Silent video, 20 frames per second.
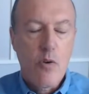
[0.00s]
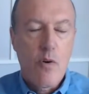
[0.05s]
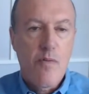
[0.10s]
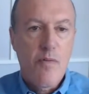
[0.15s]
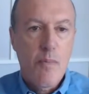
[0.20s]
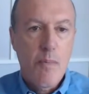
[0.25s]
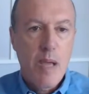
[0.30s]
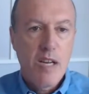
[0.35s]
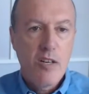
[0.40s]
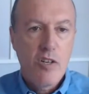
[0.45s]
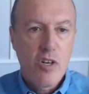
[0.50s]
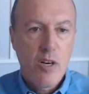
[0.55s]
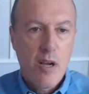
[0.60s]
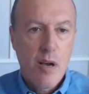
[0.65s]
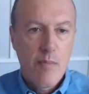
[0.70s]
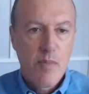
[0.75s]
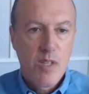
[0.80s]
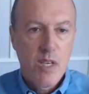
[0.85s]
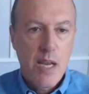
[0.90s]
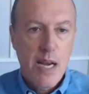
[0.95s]
So if a patient
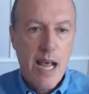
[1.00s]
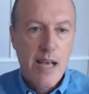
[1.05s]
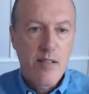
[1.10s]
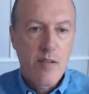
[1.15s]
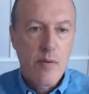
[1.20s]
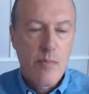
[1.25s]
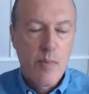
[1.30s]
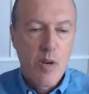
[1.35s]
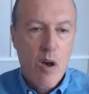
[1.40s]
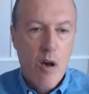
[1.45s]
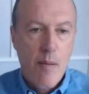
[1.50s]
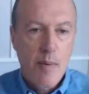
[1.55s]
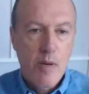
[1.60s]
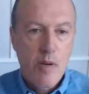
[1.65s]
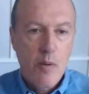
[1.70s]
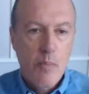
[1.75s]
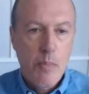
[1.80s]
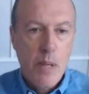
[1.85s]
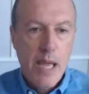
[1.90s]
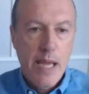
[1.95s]
comes in, has
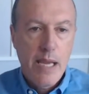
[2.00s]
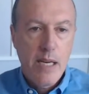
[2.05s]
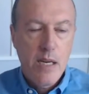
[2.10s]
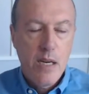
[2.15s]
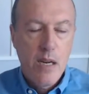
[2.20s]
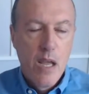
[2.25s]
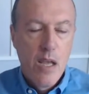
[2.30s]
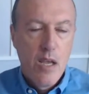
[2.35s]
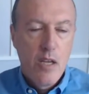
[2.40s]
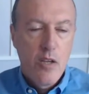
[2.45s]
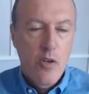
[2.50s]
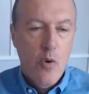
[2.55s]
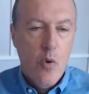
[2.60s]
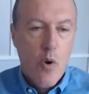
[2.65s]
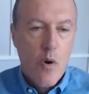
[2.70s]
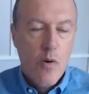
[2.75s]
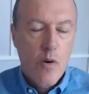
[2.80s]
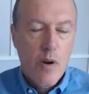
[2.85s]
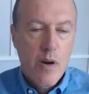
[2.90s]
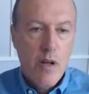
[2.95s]
abdominal pain, you
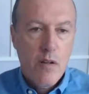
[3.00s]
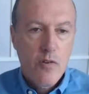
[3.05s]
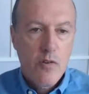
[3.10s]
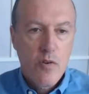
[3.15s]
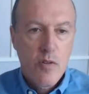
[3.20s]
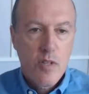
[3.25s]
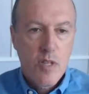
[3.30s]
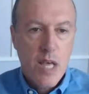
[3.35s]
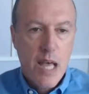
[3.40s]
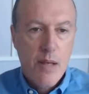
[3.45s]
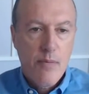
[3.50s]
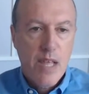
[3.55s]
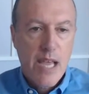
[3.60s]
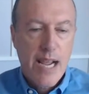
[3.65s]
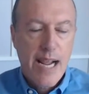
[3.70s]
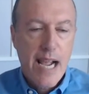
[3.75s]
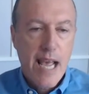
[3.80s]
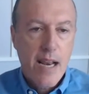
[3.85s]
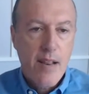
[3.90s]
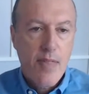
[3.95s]
order an ultrasound,
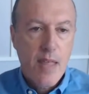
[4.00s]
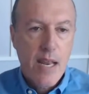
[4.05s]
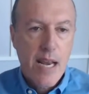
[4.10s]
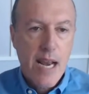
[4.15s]
they get it the